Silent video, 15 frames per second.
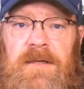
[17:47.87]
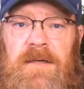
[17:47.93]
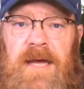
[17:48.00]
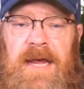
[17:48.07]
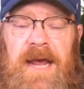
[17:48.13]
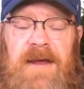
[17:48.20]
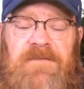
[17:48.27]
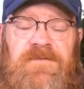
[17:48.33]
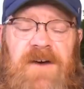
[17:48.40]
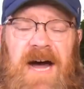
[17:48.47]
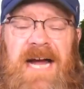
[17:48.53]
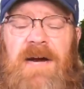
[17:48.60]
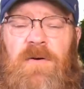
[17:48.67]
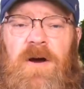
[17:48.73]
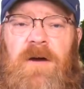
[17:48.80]
A
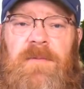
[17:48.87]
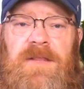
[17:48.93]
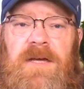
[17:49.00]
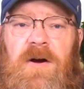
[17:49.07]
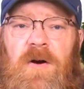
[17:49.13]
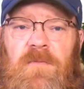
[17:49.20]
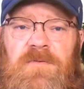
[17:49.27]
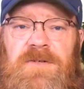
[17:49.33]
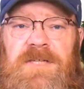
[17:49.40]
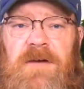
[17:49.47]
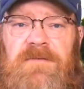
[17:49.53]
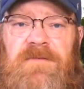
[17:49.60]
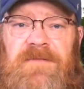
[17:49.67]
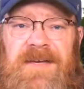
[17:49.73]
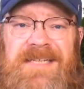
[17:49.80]
firearm in the home for
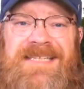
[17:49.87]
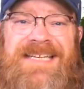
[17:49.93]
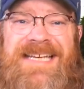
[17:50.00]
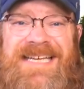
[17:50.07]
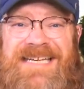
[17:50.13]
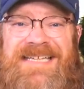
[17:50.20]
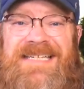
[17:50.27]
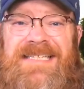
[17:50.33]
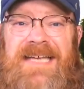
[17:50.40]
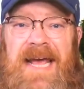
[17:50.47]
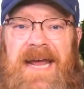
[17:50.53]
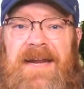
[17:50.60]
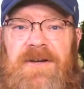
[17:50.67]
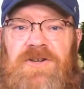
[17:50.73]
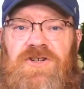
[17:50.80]
self-defense is
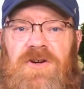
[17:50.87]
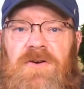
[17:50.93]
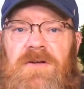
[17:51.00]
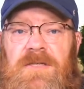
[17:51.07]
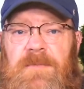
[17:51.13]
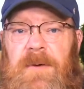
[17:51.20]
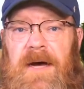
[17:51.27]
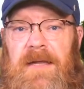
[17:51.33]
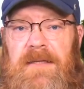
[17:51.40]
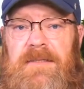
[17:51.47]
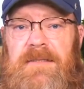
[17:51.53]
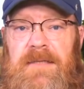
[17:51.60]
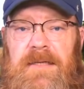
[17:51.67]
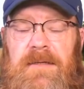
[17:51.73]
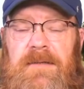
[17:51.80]
an insurance
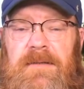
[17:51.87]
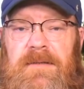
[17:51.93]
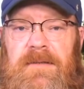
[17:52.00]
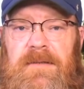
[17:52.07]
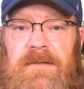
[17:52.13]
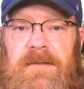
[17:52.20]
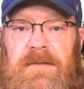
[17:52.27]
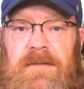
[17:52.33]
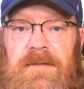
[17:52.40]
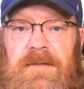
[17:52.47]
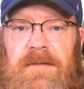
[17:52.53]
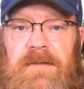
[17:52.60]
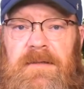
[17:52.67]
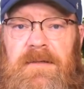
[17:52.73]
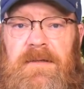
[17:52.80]
policy.
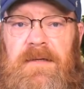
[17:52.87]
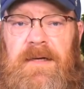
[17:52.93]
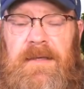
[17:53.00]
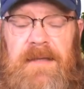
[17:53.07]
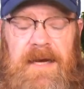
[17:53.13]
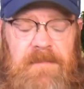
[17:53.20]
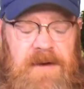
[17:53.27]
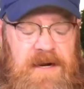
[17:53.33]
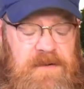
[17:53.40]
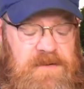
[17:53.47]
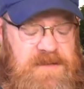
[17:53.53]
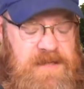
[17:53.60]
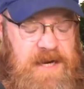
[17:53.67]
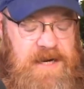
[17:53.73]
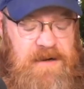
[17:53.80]
And like Michael
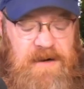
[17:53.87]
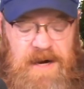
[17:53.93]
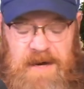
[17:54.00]
Snyder, I